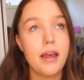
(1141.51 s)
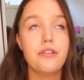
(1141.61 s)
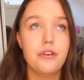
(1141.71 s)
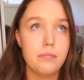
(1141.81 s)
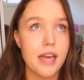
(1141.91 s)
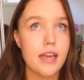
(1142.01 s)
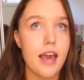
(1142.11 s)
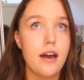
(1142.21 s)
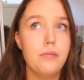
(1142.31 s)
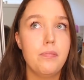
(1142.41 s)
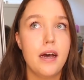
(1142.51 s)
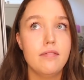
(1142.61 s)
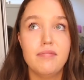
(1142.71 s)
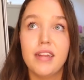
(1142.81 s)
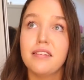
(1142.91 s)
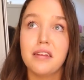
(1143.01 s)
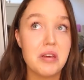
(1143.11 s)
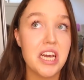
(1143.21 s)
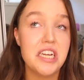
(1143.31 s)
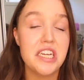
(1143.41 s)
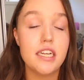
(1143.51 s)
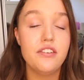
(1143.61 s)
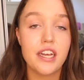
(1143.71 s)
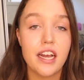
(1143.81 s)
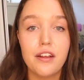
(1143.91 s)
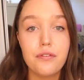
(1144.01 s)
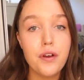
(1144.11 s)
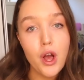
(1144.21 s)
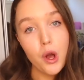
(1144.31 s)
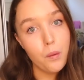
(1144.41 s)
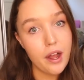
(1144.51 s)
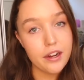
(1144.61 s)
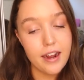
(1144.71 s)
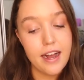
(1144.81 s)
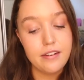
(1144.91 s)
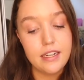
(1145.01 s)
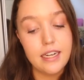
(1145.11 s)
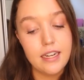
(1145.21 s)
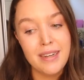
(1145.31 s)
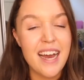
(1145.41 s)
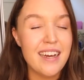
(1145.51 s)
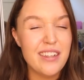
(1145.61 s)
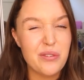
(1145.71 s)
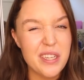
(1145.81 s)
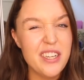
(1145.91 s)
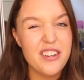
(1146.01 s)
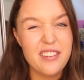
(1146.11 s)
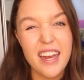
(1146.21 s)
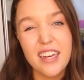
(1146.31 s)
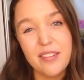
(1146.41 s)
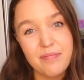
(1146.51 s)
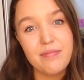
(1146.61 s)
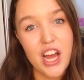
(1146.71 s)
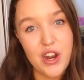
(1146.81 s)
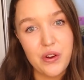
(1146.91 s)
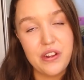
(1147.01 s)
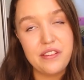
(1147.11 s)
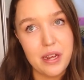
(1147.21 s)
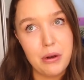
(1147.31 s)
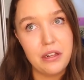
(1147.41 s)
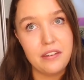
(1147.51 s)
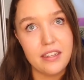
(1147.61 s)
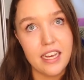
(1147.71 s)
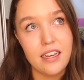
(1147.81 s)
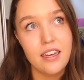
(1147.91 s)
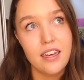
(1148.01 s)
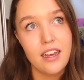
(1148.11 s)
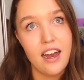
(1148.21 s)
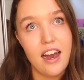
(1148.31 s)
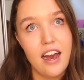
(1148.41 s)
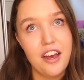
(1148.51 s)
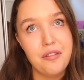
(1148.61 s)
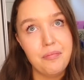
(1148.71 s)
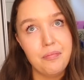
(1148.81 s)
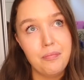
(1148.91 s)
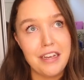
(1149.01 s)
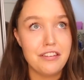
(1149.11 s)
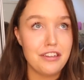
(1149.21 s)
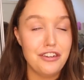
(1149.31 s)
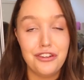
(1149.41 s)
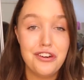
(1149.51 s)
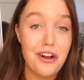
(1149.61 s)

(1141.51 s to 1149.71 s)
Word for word: closed my account, but that's something I did to kind of work around it. But yeah, it's really just like an honesty policy um, basically just